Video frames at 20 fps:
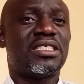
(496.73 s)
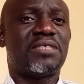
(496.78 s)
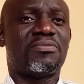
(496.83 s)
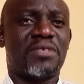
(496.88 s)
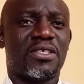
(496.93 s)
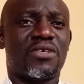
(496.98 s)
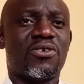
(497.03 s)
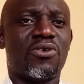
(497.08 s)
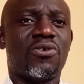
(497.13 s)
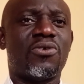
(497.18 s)

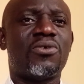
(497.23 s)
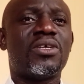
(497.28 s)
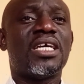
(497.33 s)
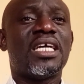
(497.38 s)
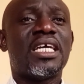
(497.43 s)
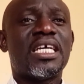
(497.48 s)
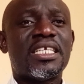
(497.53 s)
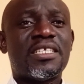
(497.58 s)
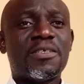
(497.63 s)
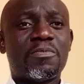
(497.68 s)
figure,
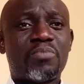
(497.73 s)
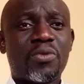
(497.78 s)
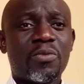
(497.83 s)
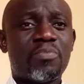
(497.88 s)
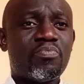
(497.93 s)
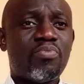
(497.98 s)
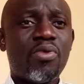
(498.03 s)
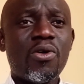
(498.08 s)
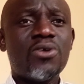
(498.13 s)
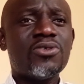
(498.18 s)
the
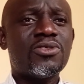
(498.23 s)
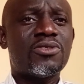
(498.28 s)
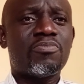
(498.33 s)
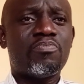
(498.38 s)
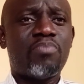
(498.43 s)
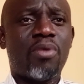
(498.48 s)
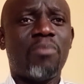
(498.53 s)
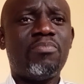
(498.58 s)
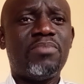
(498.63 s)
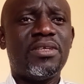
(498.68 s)

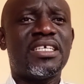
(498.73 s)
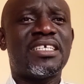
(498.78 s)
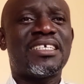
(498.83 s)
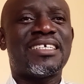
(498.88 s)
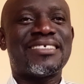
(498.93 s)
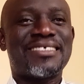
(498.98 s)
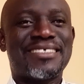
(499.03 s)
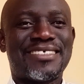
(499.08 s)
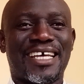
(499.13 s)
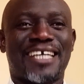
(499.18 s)
proposed
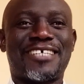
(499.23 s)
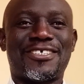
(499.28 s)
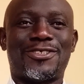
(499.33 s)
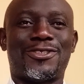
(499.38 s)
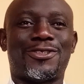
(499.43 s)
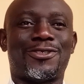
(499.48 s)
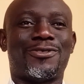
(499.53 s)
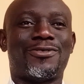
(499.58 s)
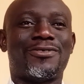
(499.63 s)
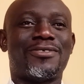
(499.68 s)
public
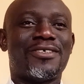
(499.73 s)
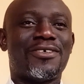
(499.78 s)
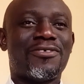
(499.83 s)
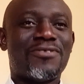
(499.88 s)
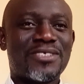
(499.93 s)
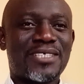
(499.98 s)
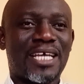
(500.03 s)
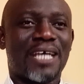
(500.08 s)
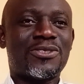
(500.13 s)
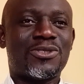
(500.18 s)
sector
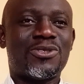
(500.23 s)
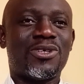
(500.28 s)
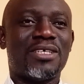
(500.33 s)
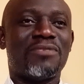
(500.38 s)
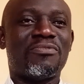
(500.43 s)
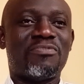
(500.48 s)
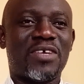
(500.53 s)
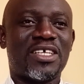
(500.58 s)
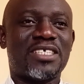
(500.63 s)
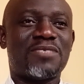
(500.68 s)

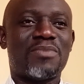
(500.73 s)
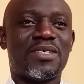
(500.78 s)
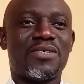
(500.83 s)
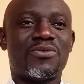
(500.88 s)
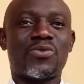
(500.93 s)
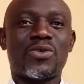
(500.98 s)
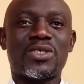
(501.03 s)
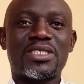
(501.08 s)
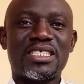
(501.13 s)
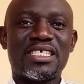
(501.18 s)

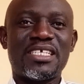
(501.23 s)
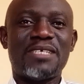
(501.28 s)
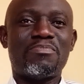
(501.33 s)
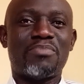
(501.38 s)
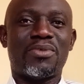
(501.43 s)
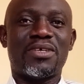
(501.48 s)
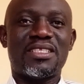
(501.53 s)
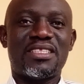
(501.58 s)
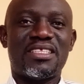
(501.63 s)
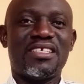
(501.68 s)
investment was
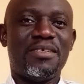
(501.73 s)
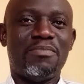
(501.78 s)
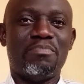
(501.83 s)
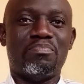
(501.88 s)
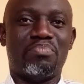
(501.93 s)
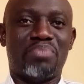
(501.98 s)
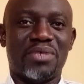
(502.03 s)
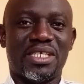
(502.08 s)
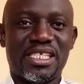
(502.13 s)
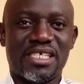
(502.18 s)
3.3
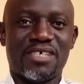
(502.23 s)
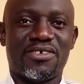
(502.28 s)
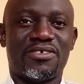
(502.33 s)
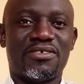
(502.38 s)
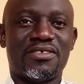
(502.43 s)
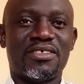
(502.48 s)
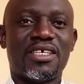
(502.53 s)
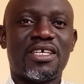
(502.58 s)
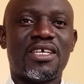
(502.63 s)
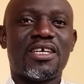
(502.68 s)
billion,
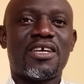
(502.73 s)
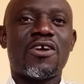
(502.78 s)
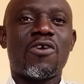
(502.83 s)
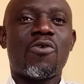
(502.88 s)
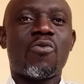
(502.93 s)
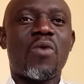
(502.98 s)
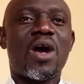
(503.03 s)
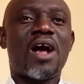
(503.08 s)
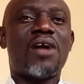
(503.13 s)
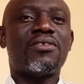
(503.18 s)

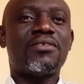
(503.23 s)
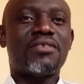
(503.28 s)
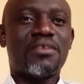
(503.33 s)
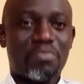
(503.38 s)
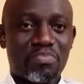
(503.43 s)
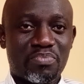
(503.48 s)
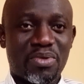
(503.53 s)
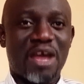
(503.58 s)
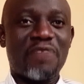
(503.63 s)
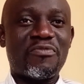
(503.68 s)
while the
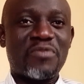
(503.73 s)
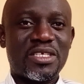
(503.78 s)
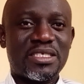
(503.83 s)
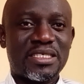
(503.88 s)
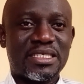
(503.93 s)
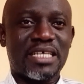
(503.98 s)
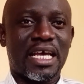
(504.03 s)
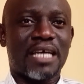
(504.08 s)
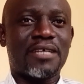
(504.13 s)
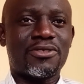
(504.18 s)
private
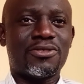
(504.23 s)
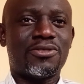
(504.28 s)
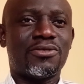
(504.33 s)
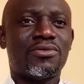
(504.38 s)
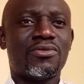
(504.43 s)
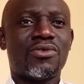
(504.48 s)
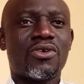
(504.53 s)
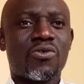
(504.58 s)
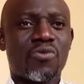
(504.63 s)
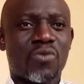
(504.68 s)
sector
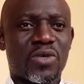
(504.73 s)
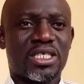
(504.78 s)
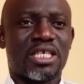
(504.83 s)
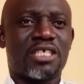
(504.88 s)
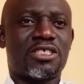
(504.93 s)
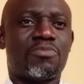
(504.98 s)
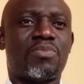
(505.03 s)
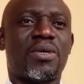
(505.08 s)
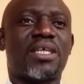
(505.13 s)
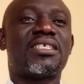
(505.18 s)
was
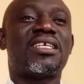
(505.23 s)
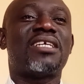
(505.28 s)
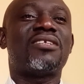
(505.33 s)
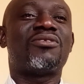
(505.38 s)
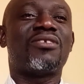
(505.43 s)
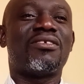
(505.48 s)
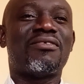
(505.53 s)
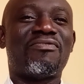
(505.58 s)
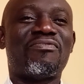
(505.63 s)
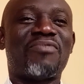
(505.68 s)
expected
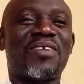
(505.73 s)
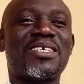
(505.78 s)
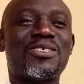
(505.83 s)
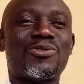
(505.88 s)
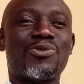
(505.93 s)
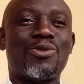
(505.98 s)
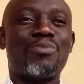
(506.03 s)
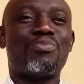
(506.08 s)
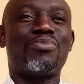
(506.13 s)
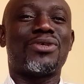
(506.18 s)
to
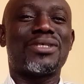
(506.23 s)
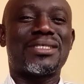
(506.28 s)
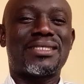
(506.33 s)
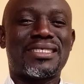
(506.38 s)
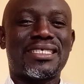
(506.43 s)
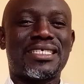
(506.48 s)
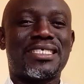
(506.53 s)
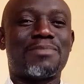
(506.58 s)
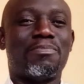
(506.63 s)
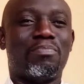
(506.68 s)
invest
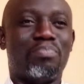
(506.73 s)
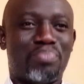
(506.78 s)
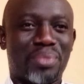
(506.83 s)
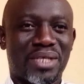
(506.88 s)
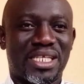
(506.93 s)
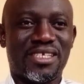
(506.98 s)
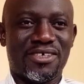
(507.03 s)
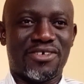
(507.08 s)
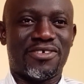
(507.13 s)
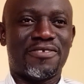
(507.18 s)
1.6
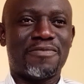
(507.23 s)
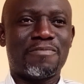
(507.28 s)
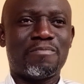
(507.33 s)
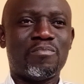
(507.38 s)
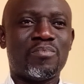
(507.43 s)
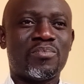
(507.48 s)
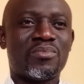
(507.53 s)
billion.